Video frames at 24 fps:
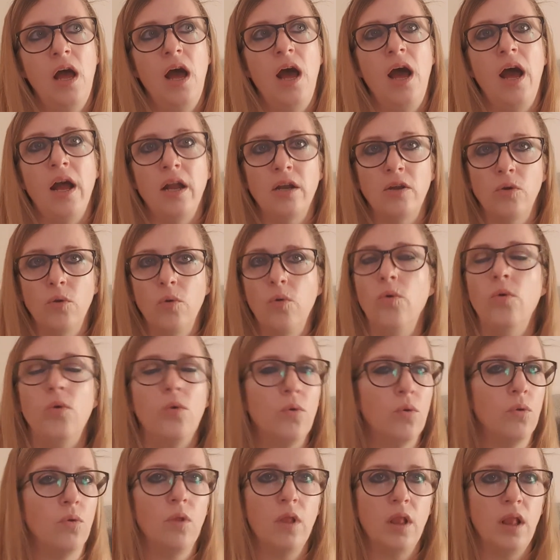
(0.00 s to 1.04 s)
and
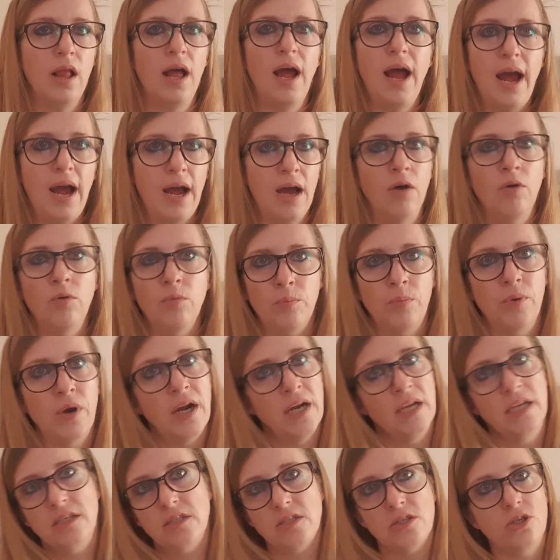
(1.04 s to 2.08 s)
all hell
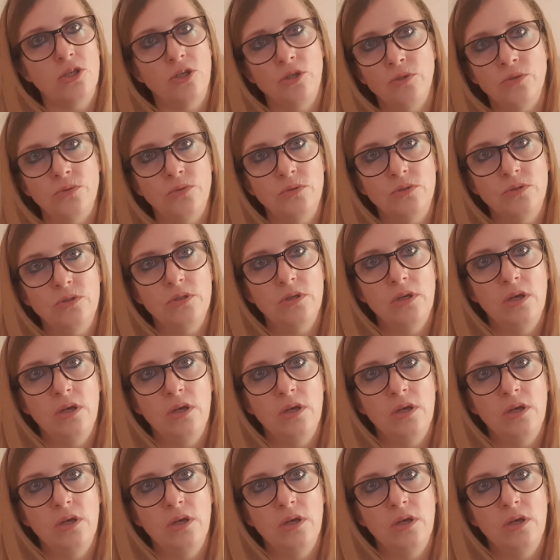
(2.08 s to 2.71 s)
breaks loose.